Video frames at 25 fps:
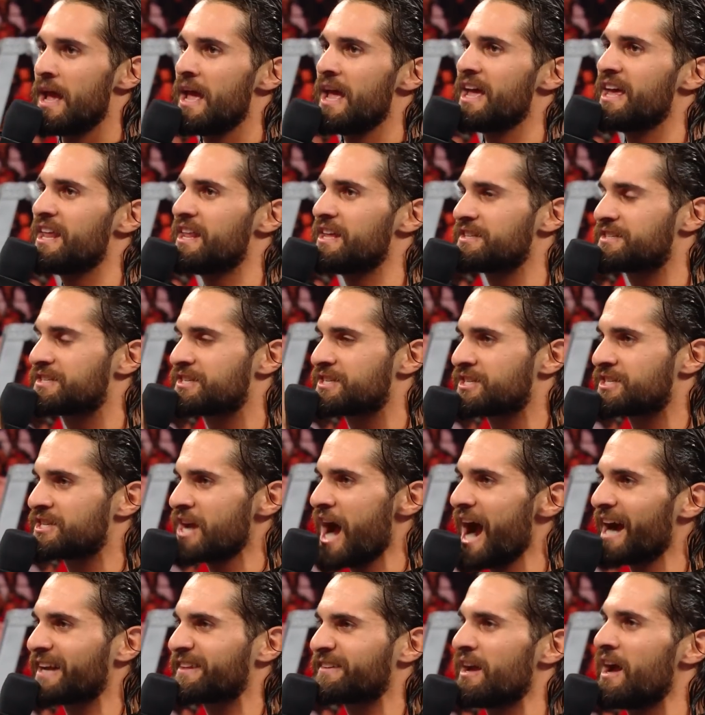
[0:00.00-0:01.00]
It is
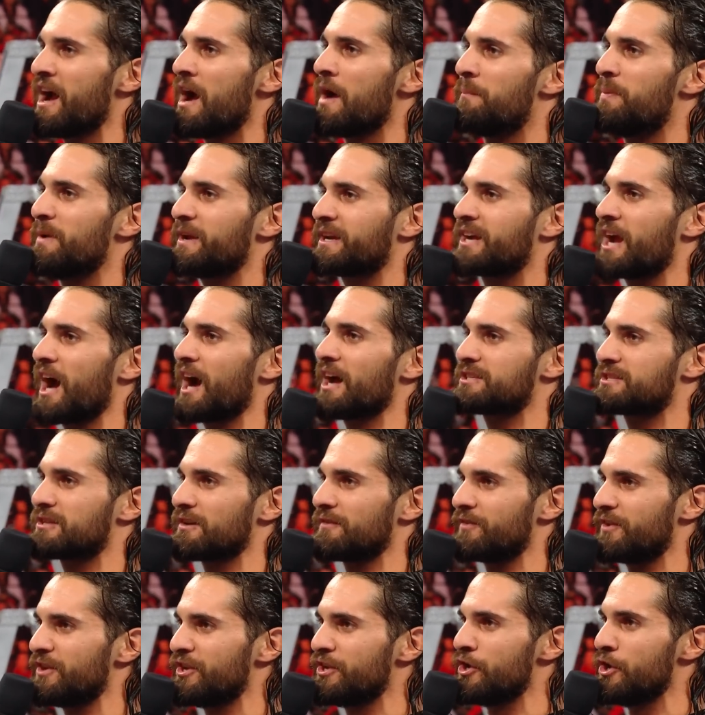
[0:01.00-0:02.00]
sucked because
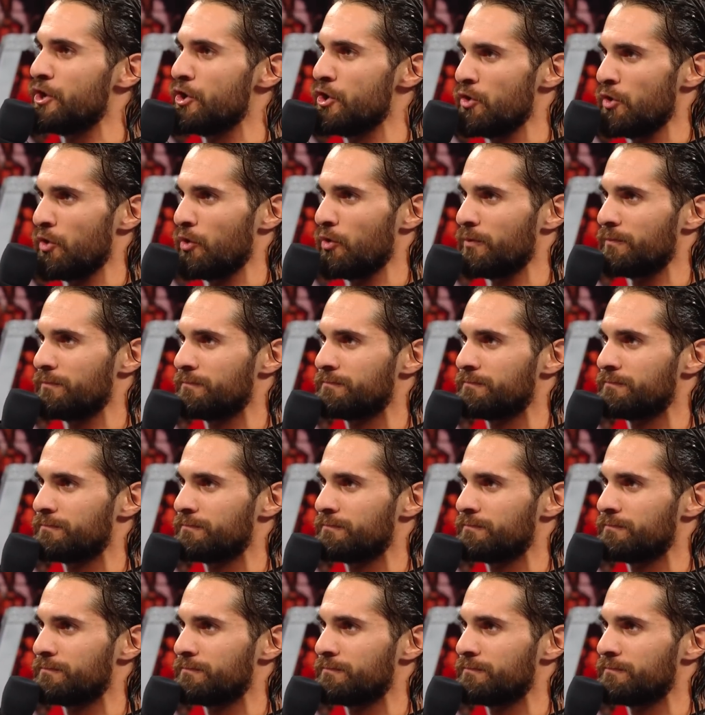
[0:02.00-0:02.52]
of you.